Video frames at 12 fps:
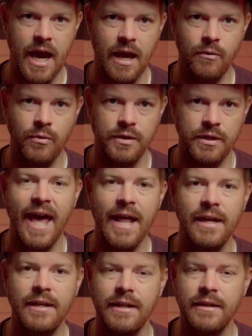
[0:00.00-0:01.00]
I would
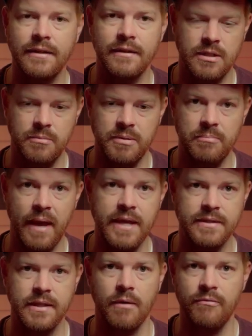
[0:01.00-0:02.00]
edit it to be
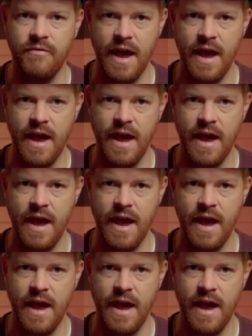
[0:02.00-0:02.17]
paced up